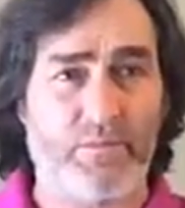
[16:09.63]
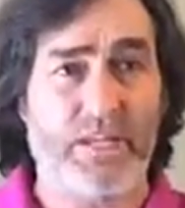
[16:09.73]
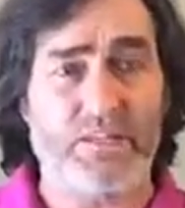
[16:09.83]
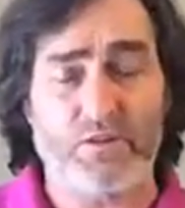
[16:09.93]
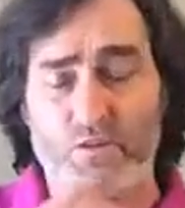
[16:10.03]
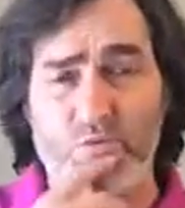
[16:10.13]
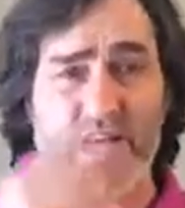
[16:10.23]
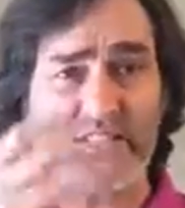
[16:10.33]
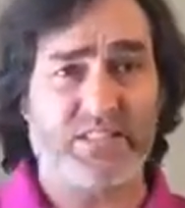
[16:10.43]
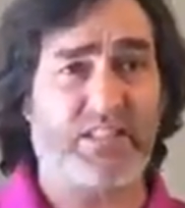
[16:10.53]
And then you do
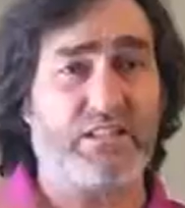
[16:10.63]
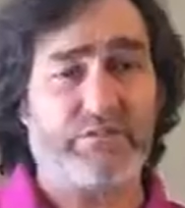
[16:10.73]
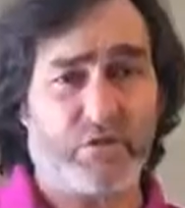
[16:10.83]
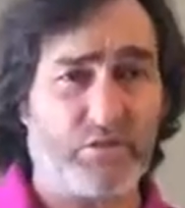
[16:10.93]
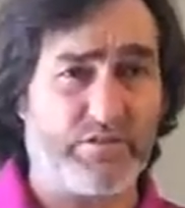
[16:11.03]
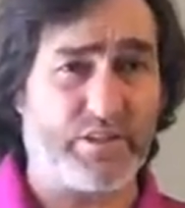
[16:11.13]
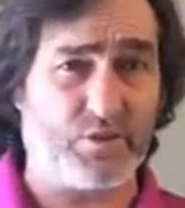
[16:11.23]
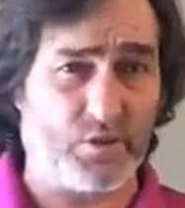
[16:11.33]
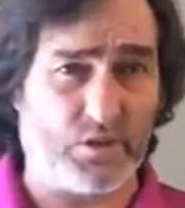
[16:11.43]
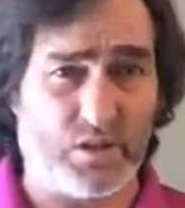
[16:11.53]
that sit in front of the
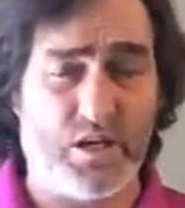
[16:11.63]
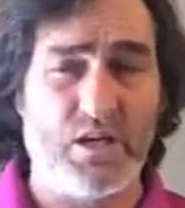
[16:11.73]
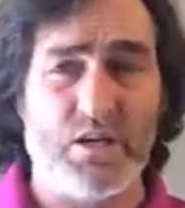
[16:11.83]
door.